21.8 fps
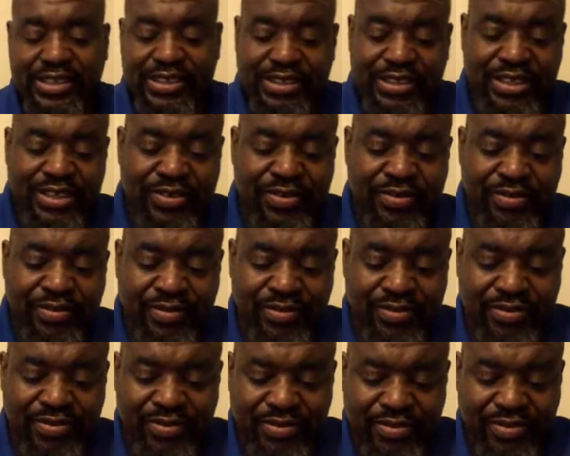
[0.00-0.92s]

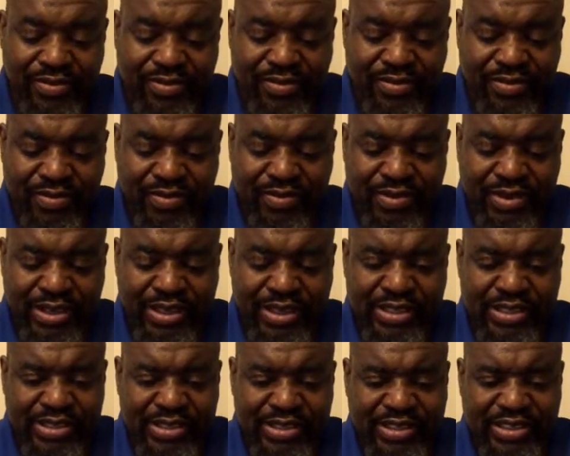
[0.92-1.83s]

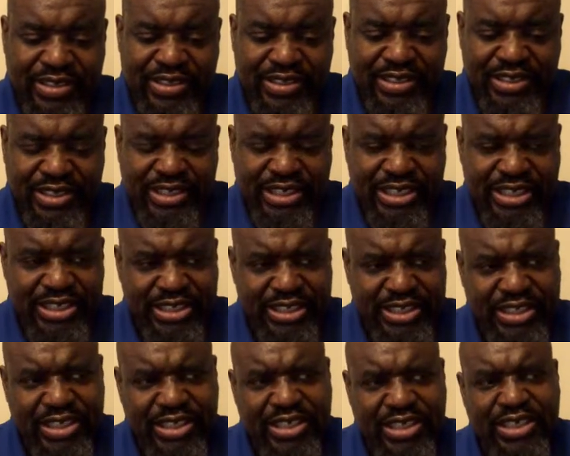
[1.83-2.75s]

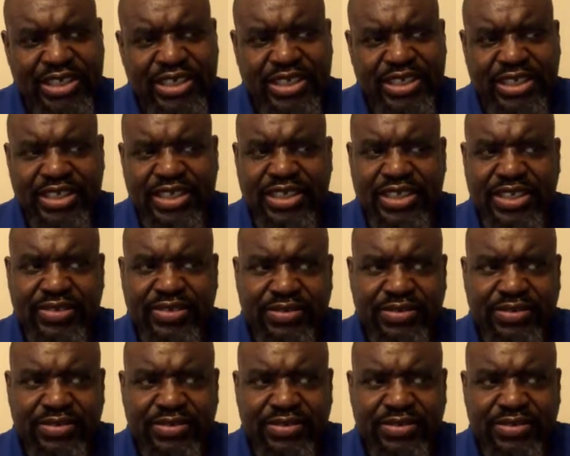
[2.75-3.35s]
160